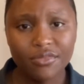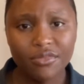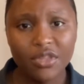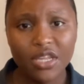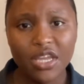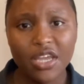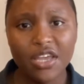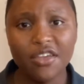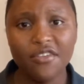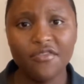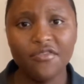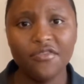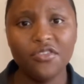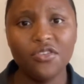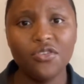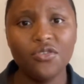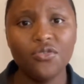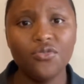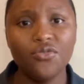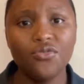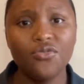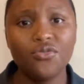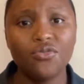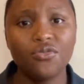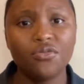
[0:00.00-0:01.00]
if
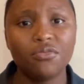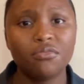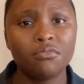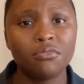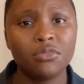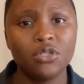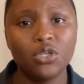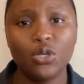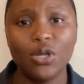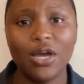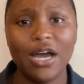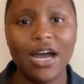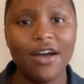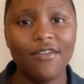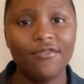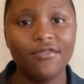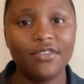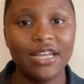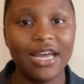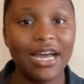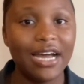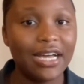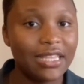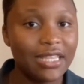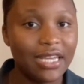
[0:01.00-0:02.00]
you haven't
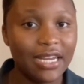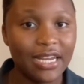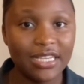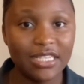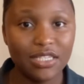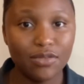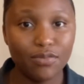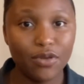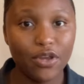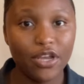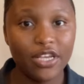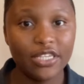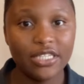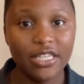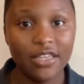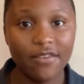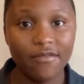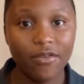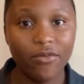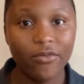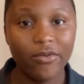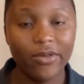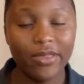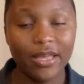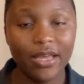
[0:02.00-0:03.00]
had that experience
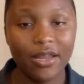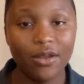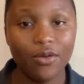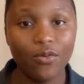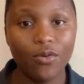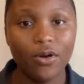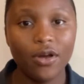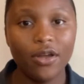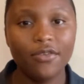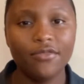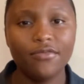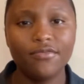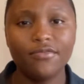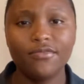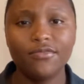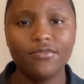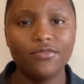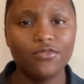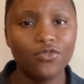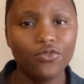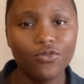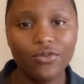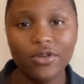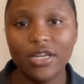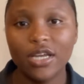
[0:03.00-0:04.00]
living with anyone
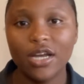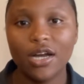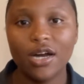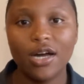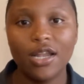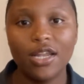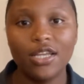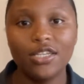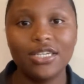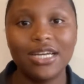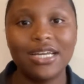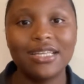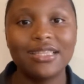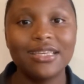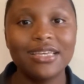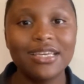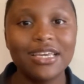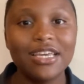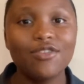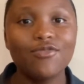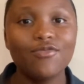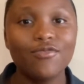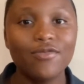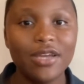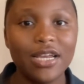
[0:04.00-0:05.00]
during the college, I think
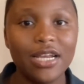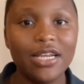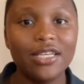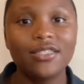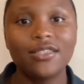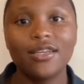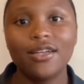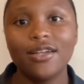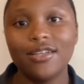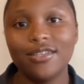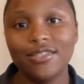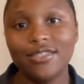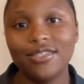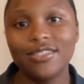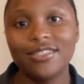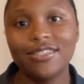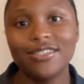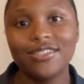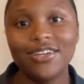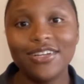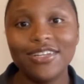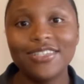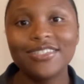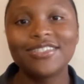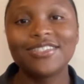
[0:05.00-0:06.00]
it really
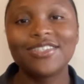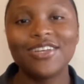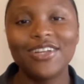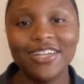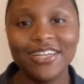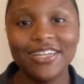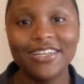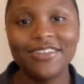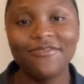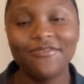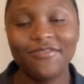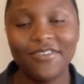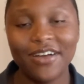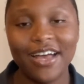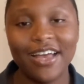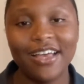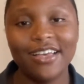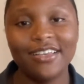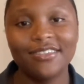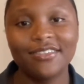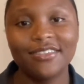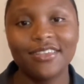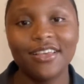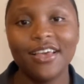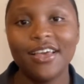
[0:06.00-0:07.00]

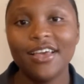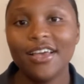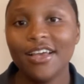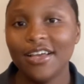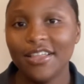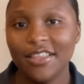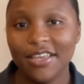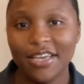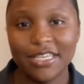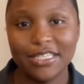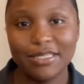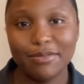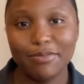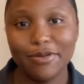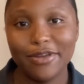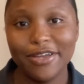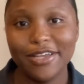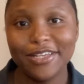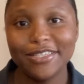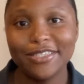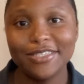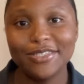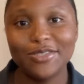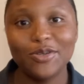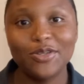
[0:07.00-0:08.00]
solidifies the
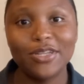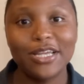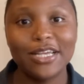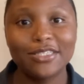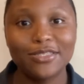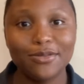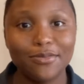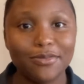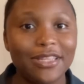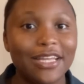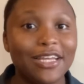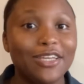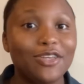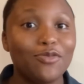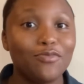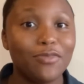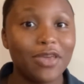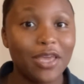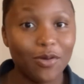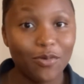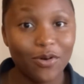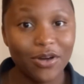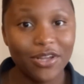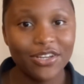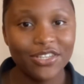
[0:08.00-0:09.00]
experience. So that's something that you
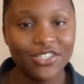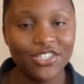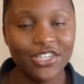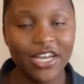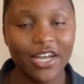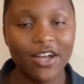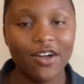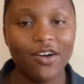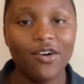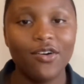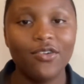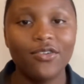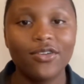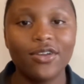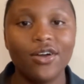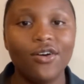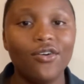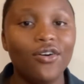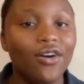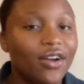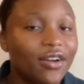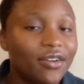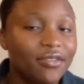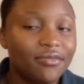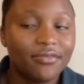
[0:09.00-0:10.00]
may want to check out.
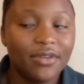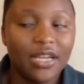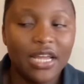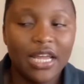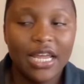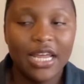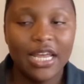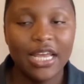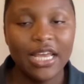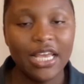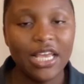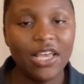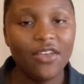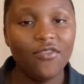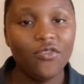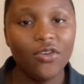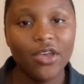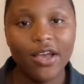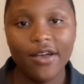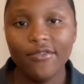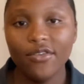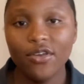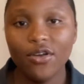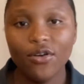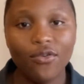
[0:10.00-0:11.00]
Or if you
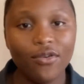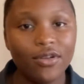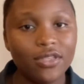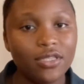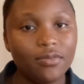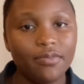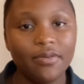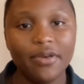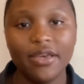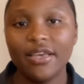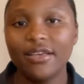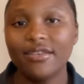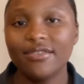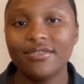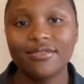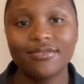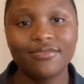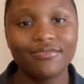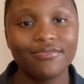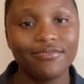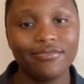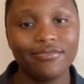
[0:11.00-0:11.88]
have your own space,